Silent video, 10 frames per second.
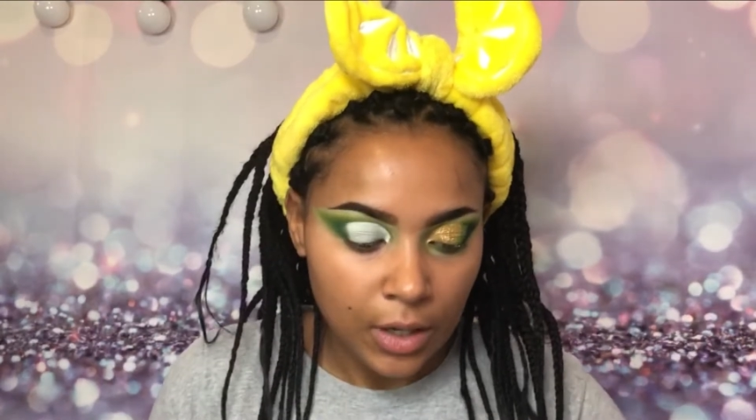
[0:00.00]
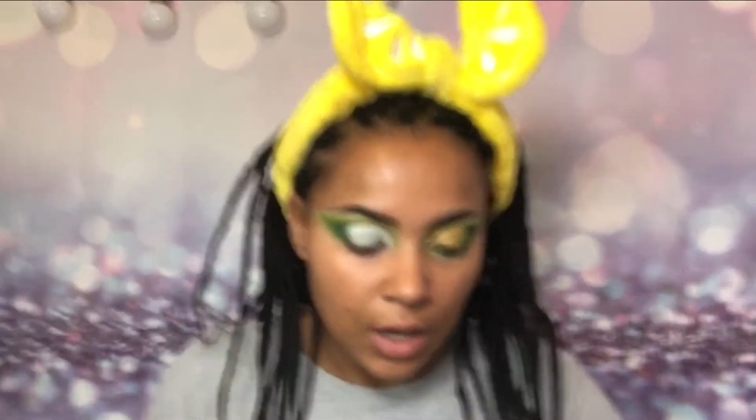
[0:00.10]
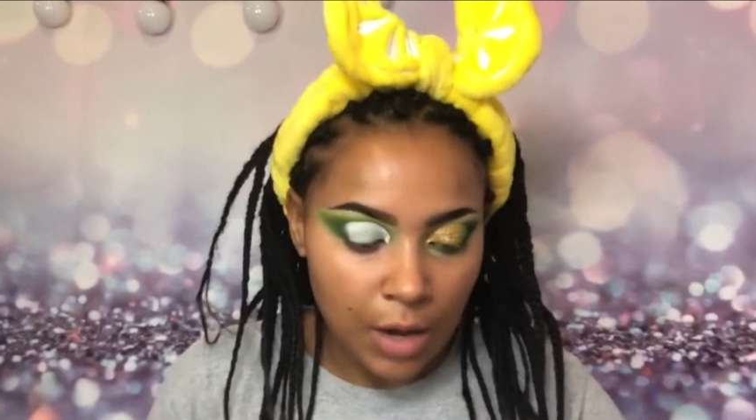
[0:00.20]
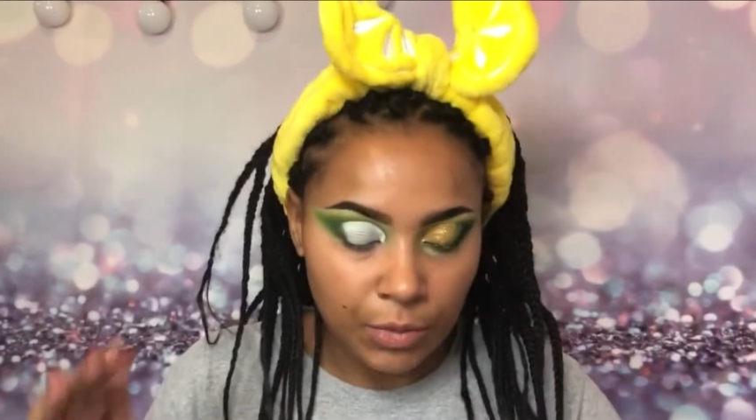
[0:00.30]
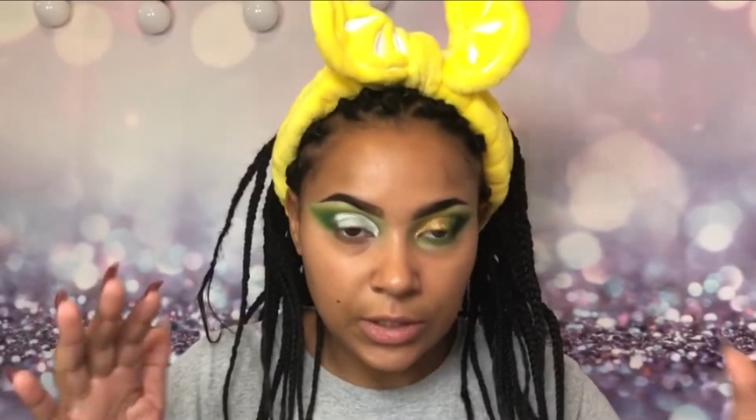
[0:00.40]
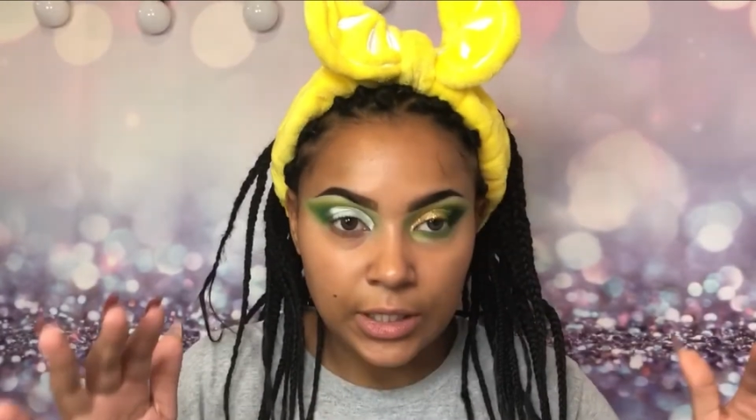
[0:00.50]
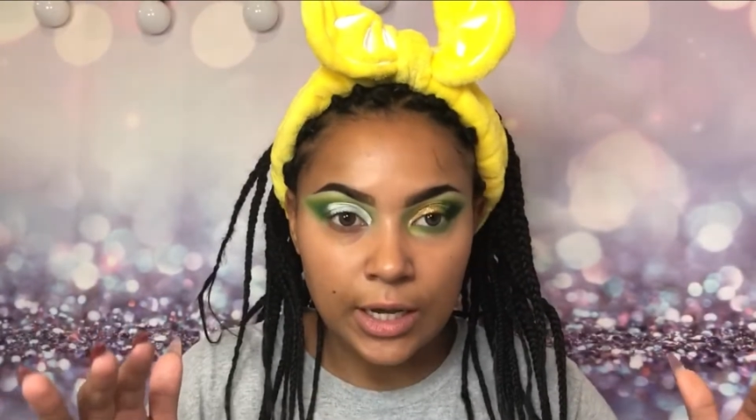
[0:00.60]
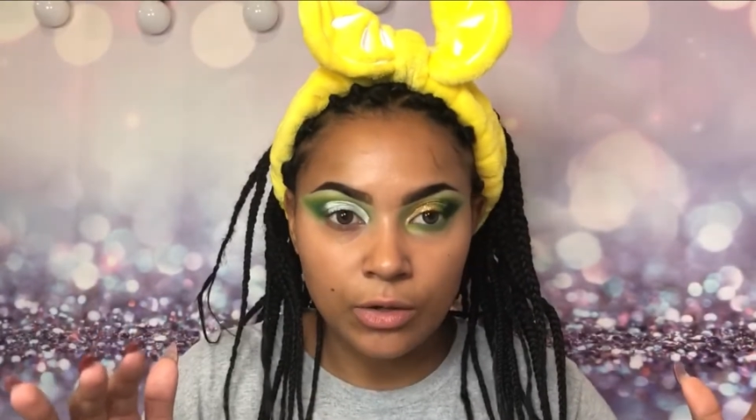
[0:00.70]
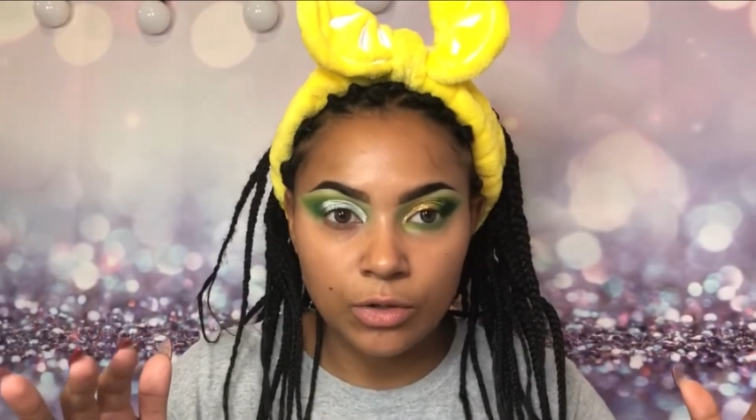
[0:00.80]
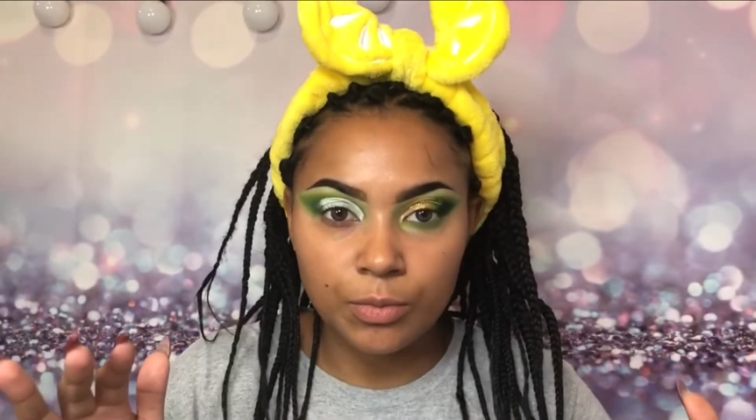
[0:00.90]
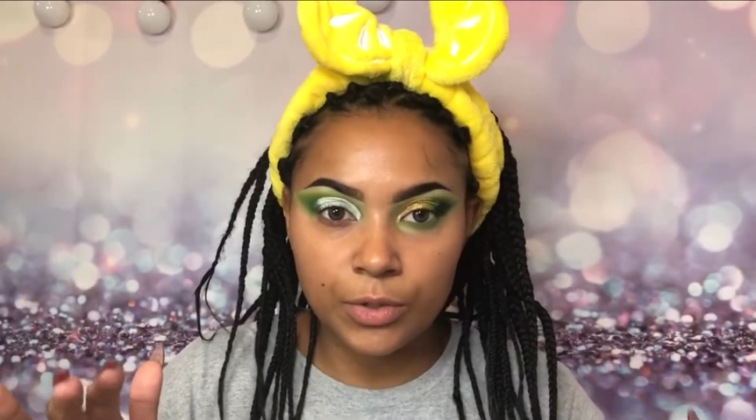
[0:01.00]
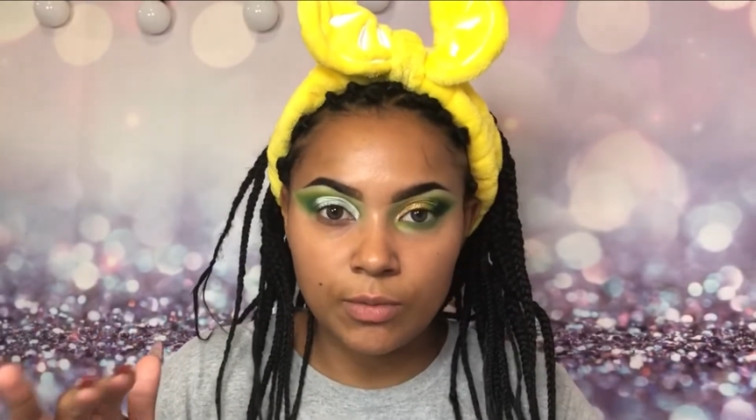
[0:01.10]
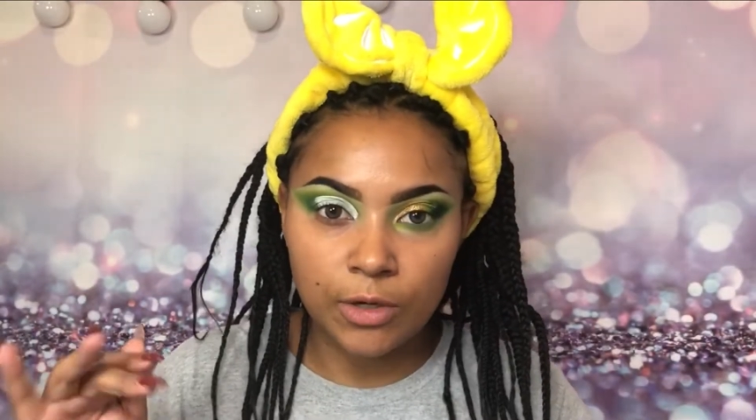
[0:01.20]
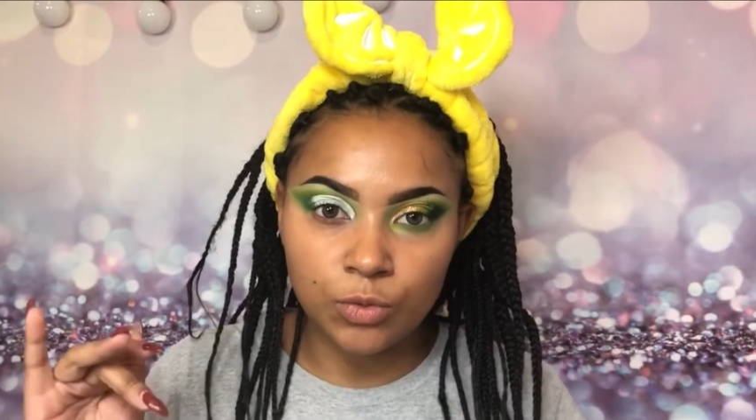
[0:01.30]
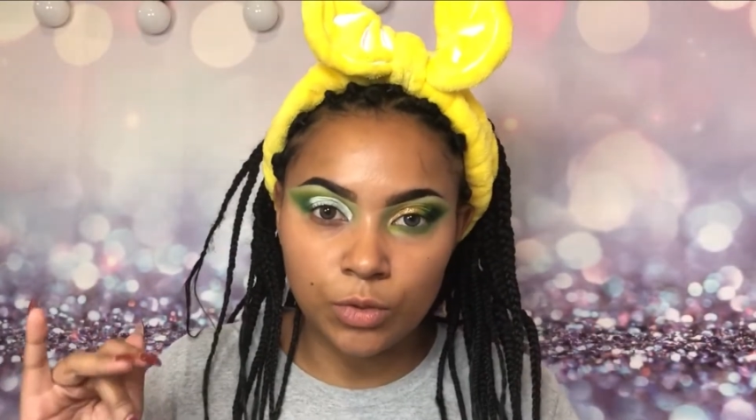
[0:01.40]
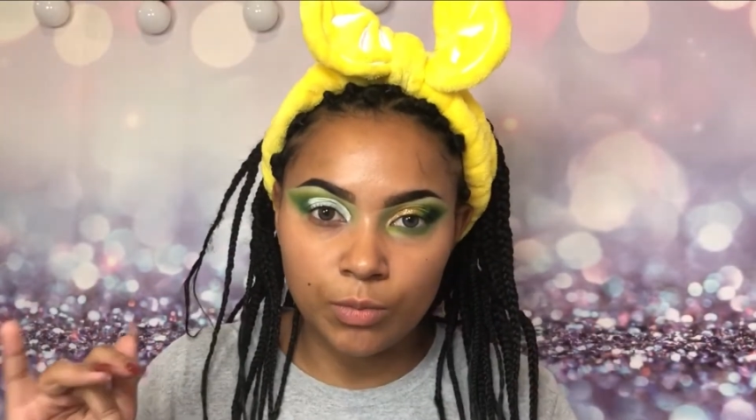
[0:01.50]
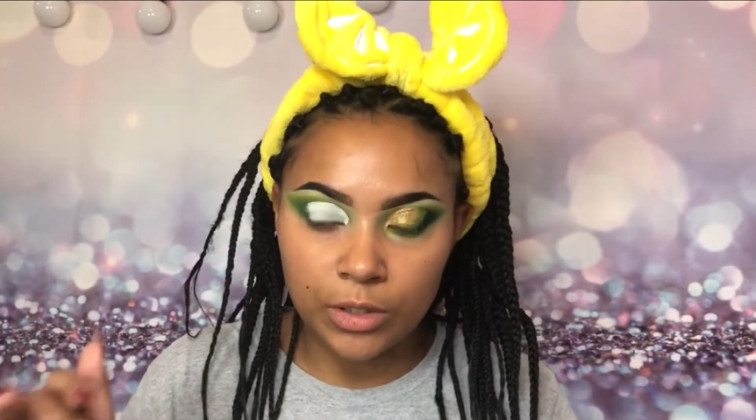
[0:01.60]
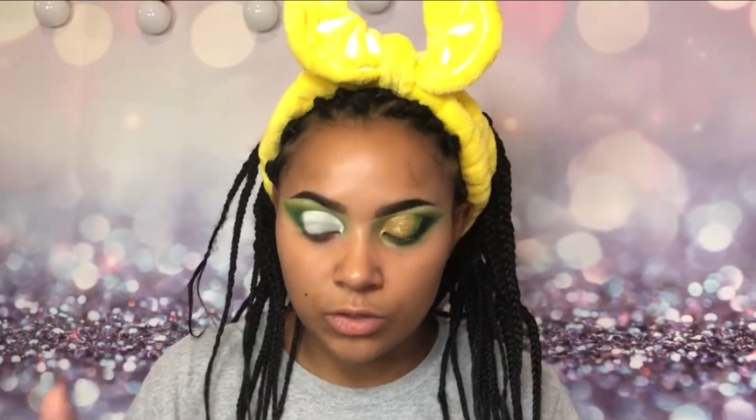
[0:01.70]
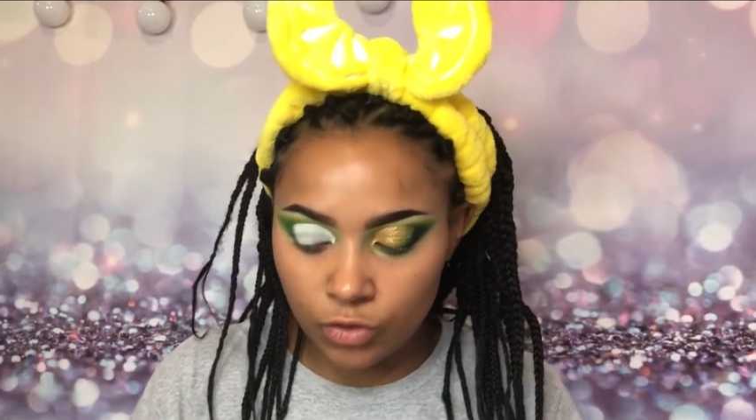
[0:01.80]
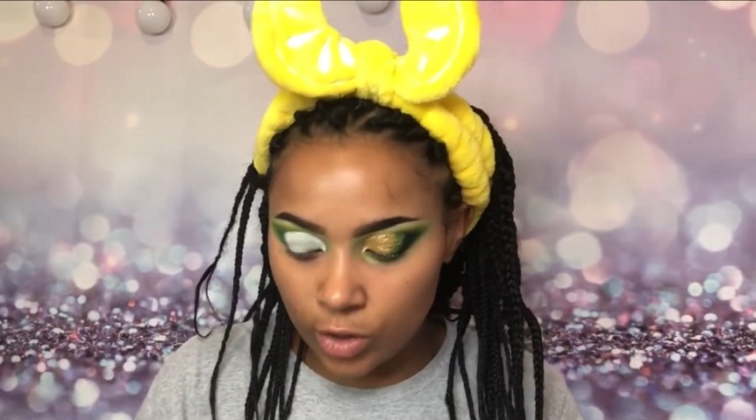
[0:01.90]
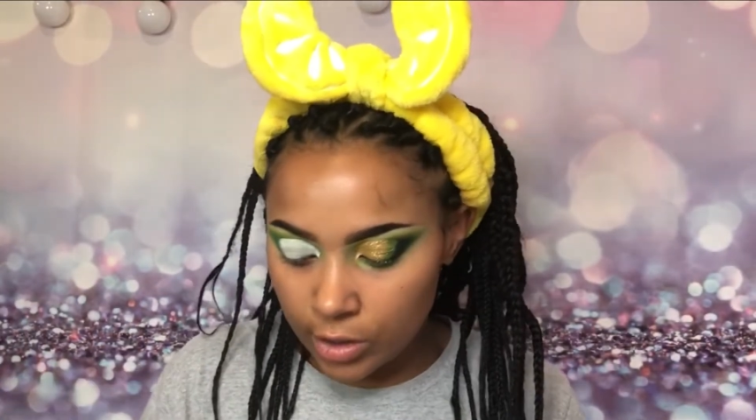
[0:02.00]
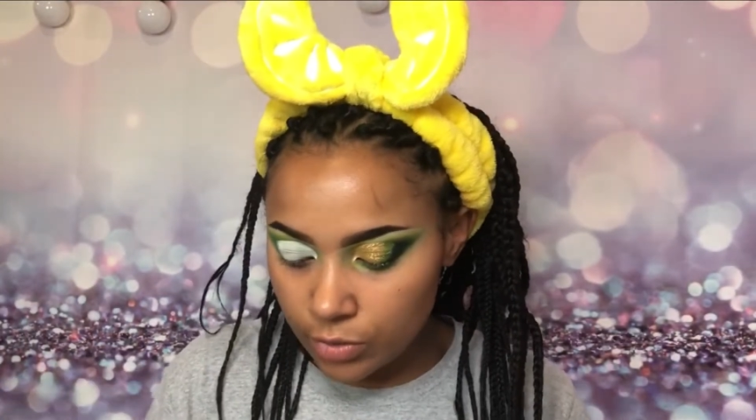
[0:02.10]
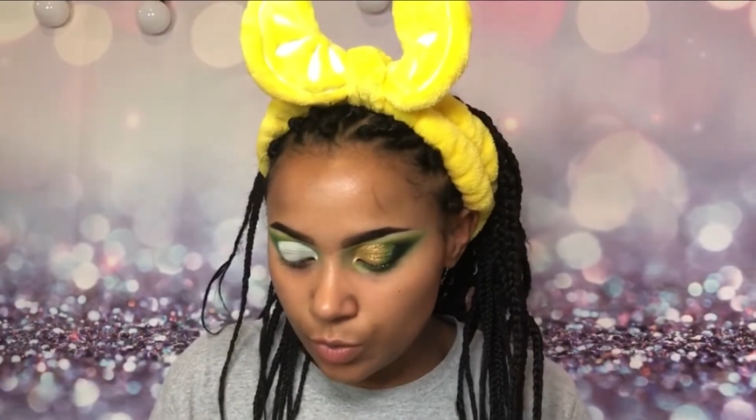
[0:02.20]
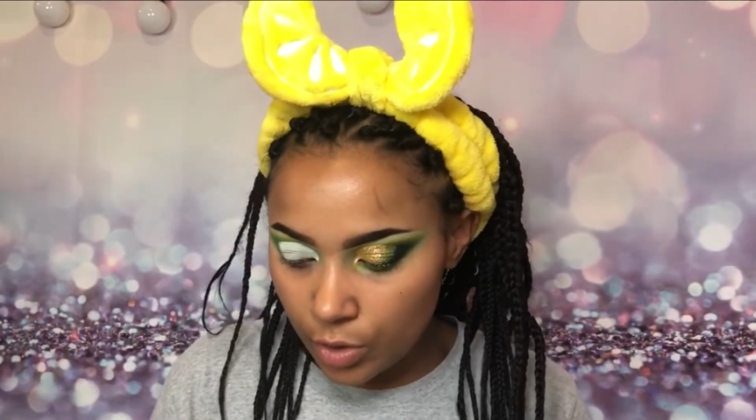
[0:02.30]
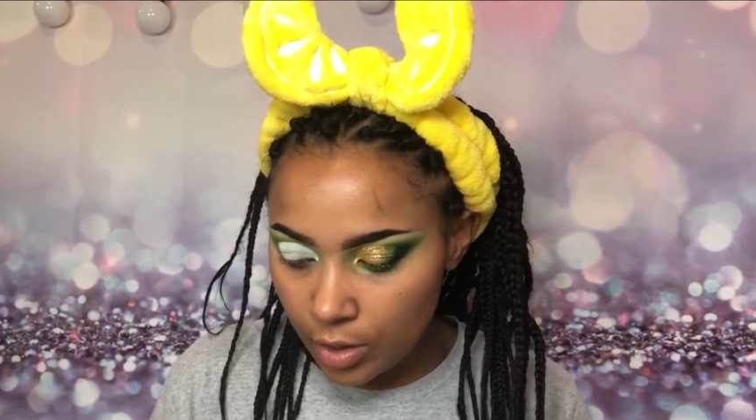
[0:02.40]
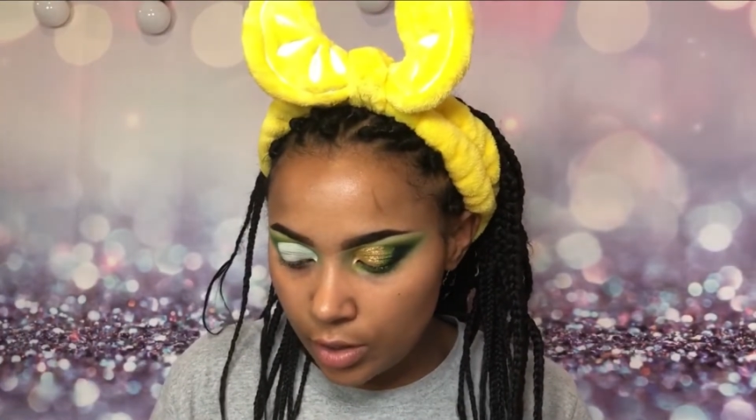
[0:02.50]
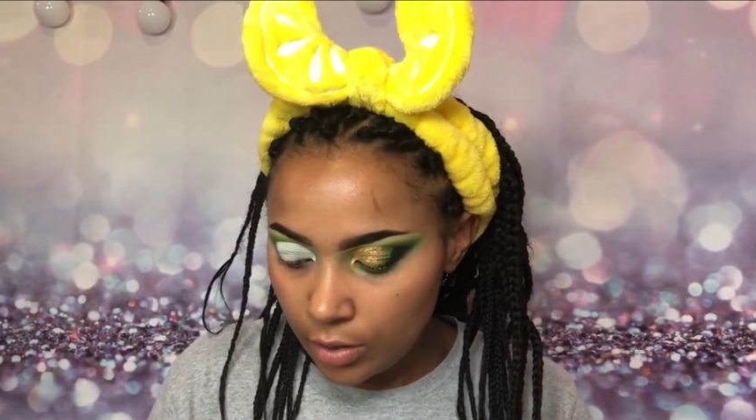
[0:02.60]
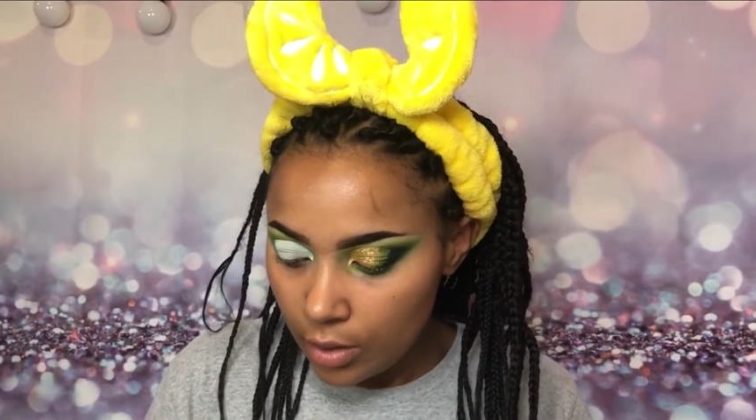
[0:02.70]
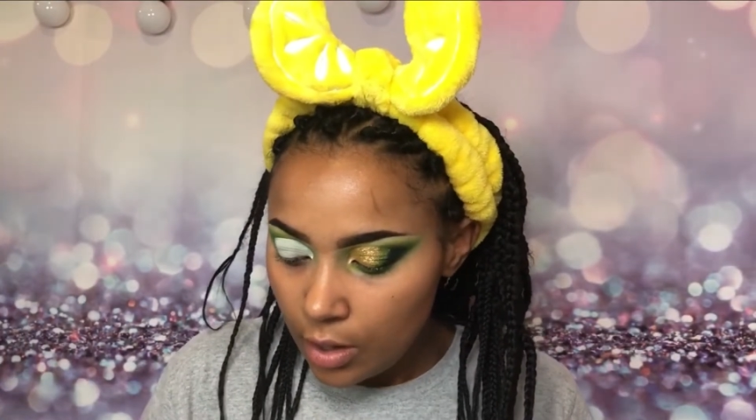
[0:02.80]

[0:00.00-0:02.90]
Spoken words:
I would tell you pretty much what my struggles were,